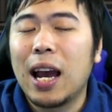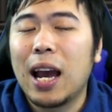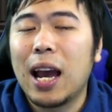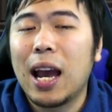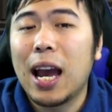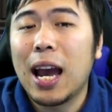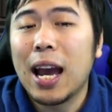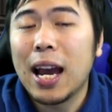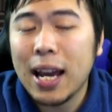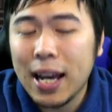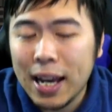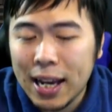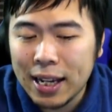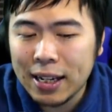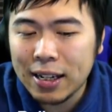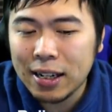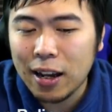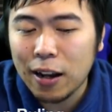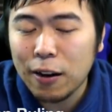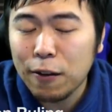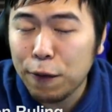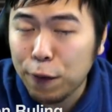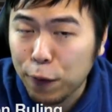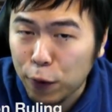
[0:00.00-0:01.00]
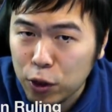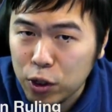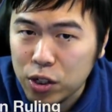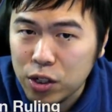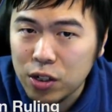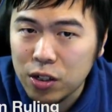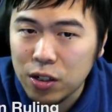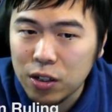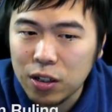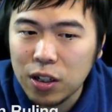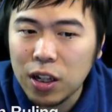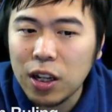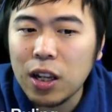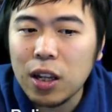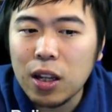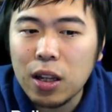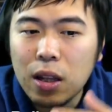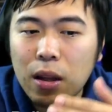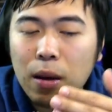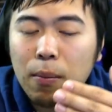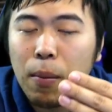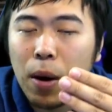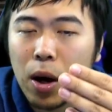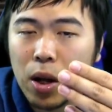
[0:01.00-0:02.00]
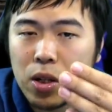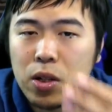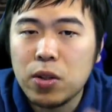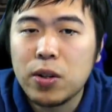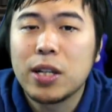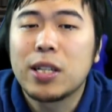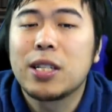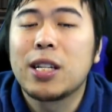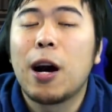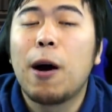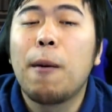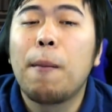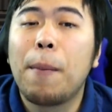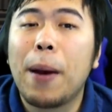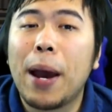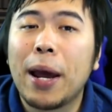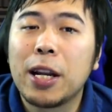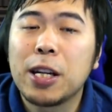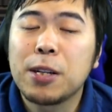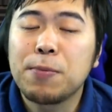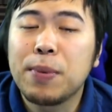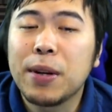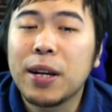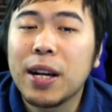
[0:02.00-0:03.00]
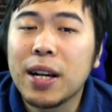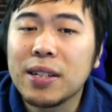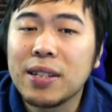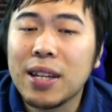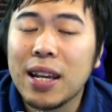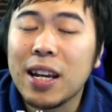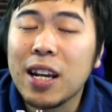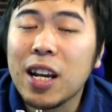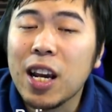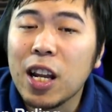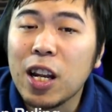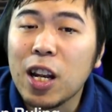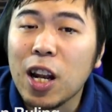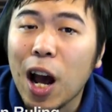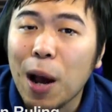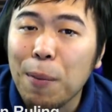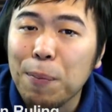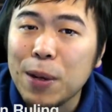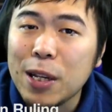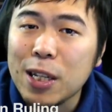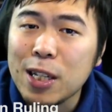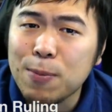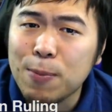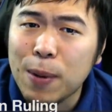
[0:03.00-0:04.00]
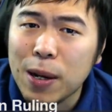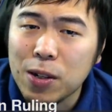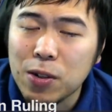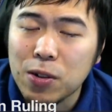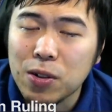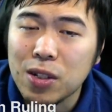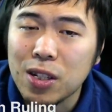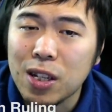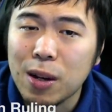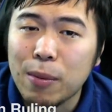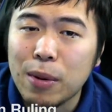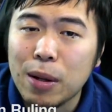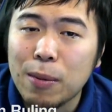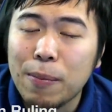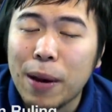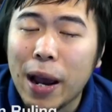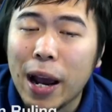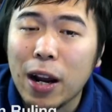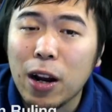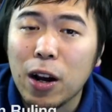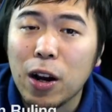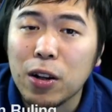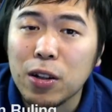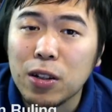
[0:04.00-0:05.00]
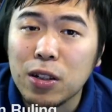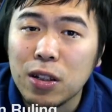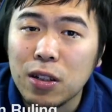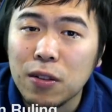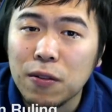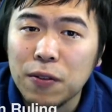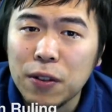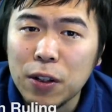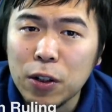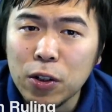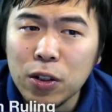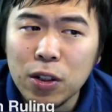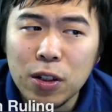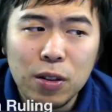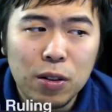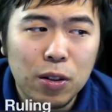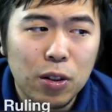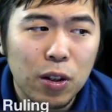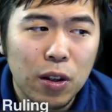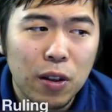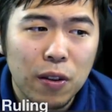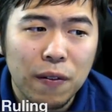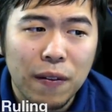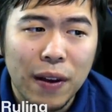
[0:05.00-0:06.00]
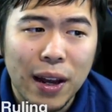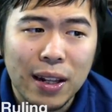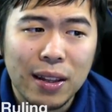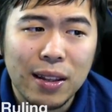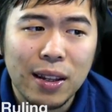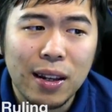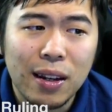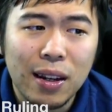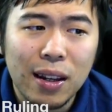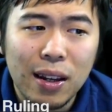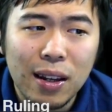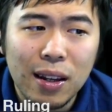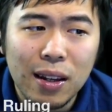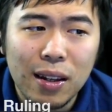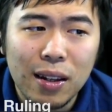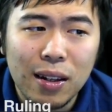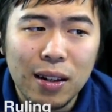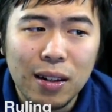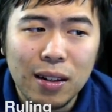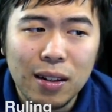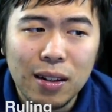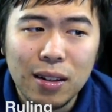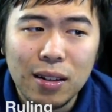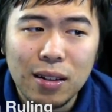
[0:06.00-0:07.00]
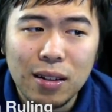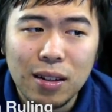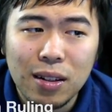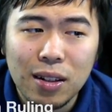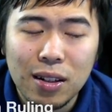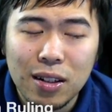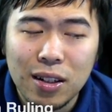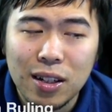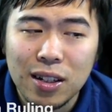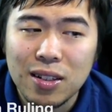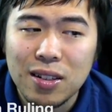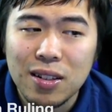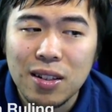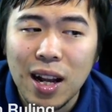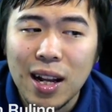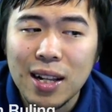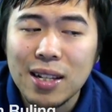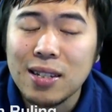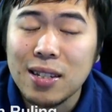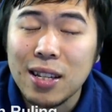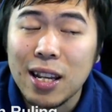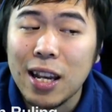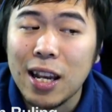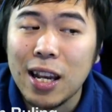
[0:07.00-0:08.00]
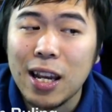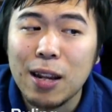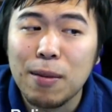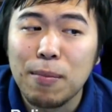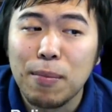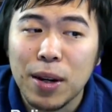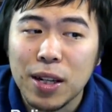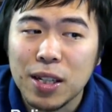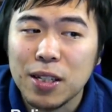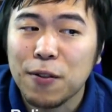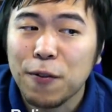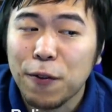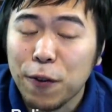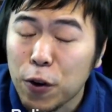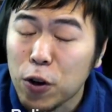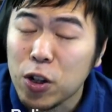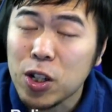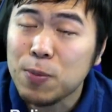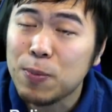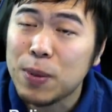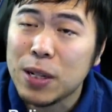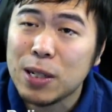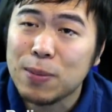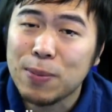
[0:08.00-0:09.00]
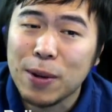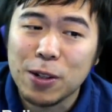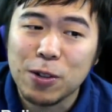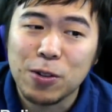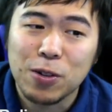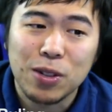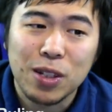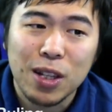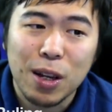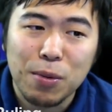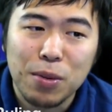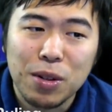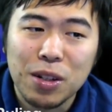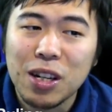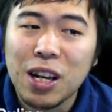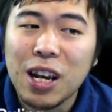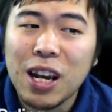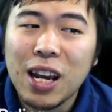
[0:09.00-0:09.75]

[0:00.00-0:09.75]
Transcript: And unfortunately, the monster is now banished because it cannot be special summoned back onto the field due to the fact that it does not say it must first be special summoned.